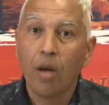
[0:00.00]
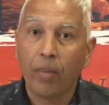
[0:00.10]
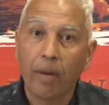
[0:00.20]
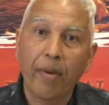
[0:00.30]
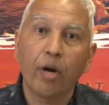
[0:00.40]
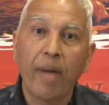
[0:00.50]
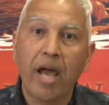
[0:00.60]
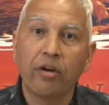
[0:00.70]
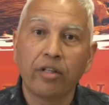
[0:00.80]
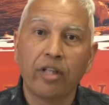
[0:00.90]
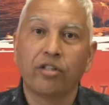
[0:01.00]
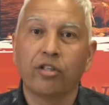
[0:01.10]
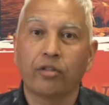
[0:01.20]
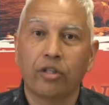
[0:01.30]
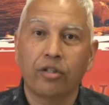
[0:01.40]
but a better manner than
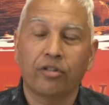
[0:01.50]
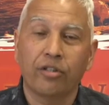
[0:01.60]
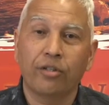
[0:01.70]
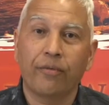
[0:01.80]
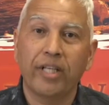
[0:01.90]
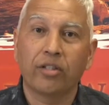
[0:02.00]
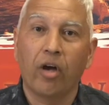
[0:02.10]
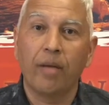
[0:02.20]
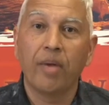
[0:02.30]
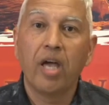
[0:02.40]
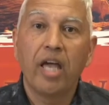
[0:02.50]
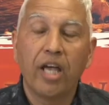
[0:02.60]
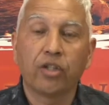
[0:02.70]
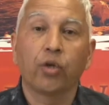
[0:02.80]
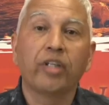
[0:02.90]
just FaceTime,
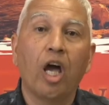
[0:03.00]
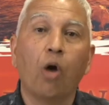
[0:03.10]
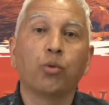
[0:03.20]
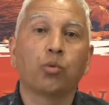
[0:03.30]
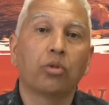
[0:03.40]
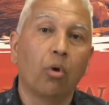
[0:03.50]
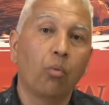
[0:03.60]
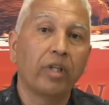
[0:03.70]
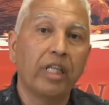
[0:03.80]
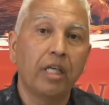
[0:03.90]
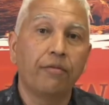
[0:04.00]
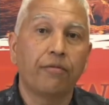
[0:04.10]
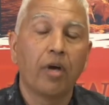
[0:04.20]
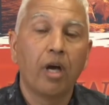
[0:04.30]
it certainly helps relieve